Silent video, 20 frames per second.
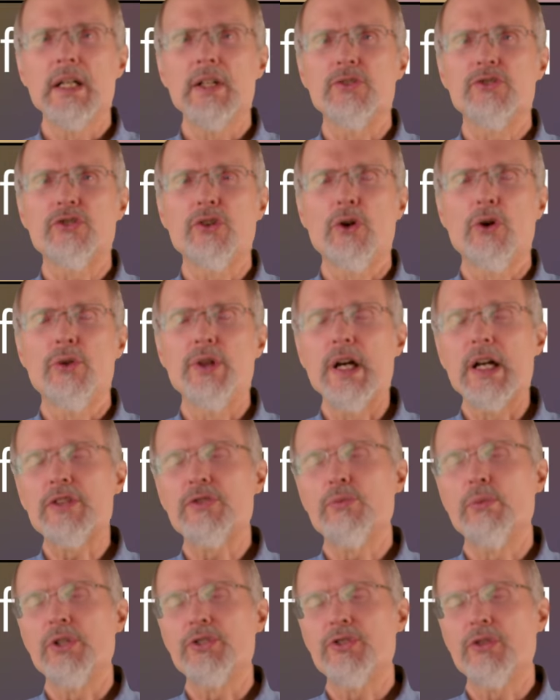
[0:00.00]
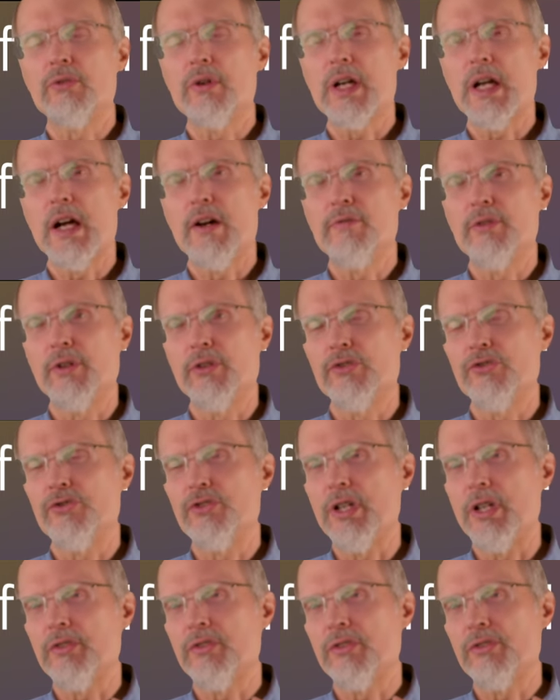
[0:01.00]
And so that's what you have here is
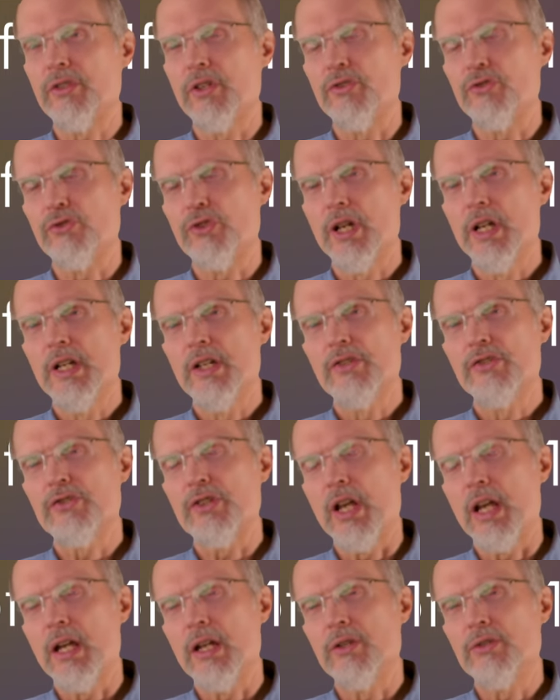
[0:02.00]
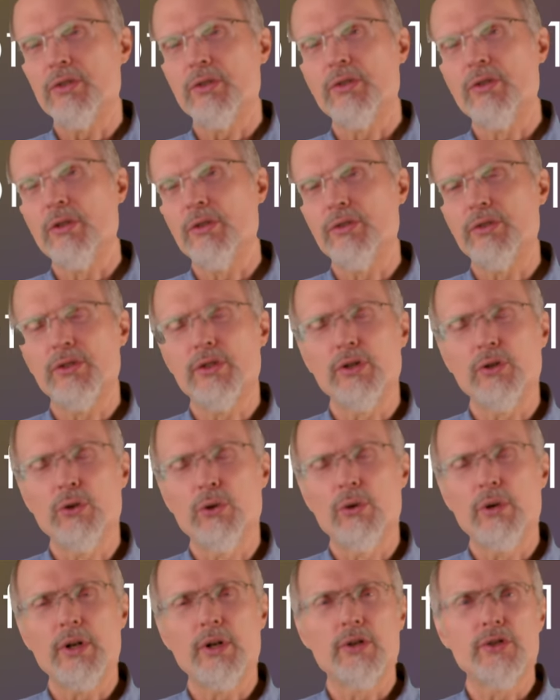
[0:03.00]
Jesus is saying to the, the
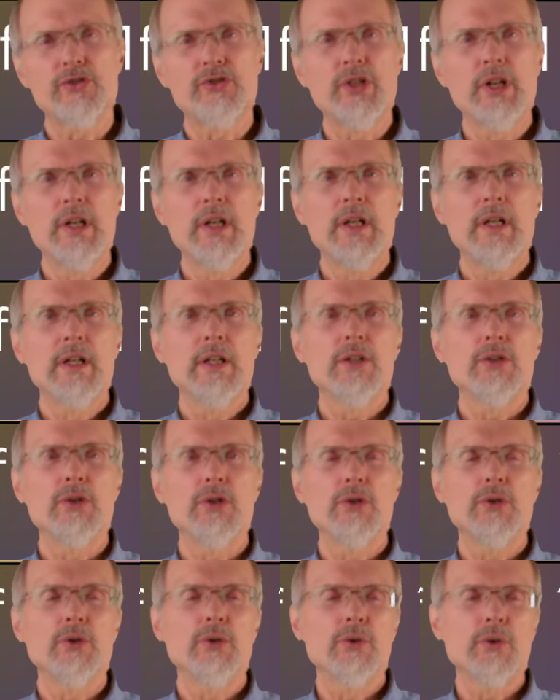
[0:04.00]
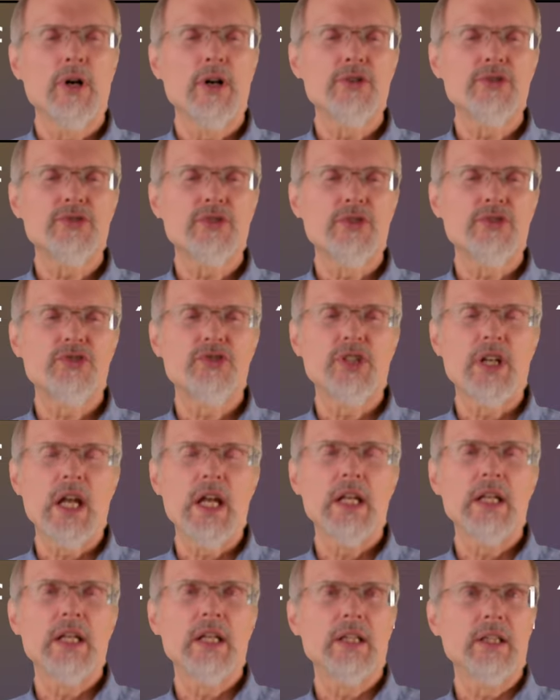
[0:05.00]
lawyers, you are
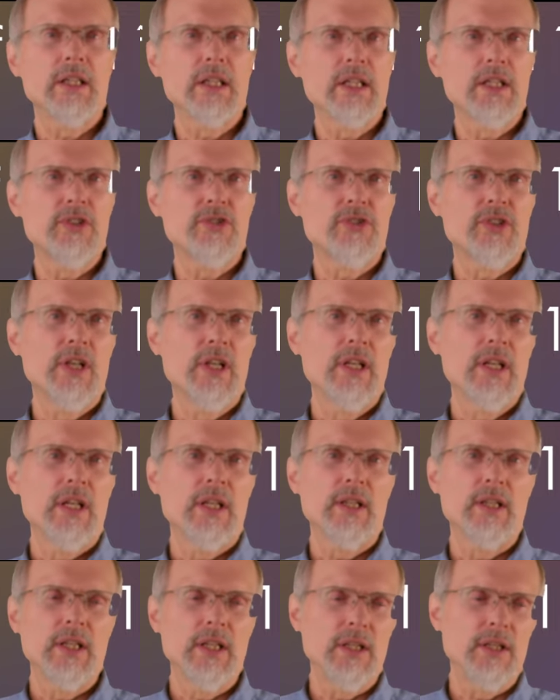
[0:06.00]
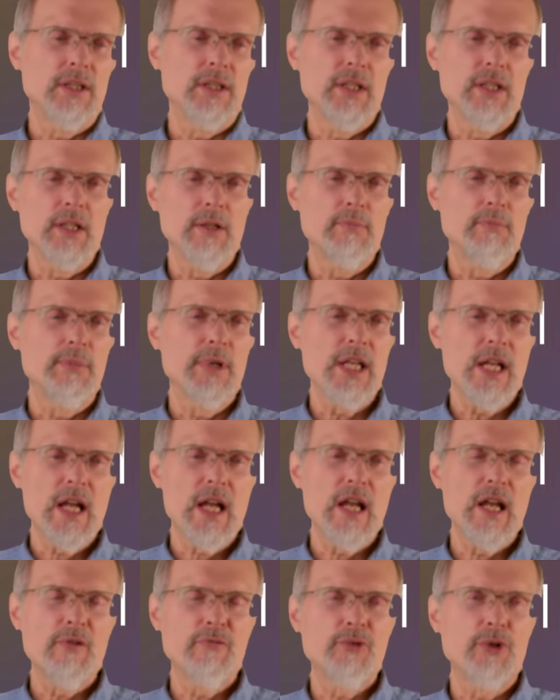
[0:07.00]
sustaining these the, the
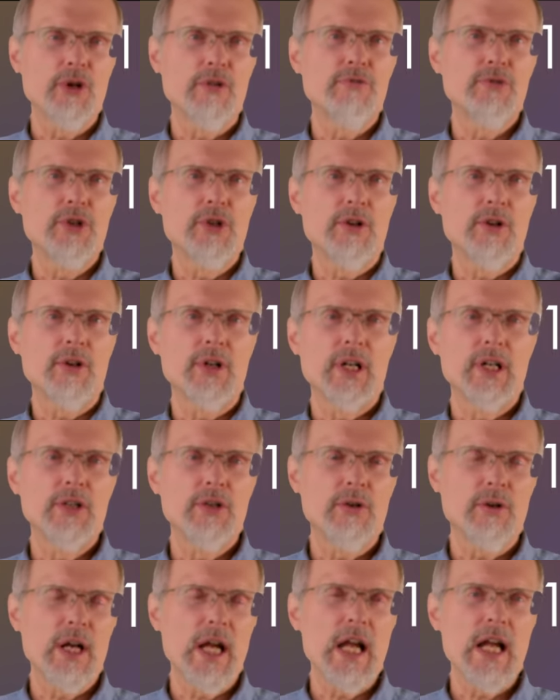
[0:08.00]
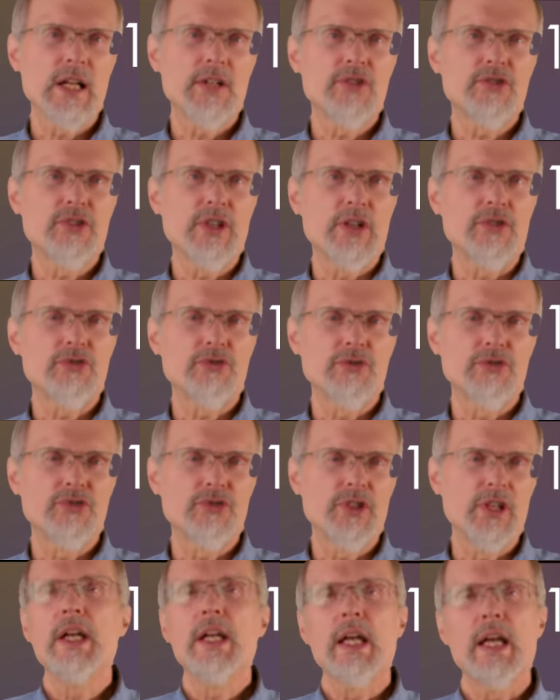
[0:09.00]
behavior of your, your ancestors.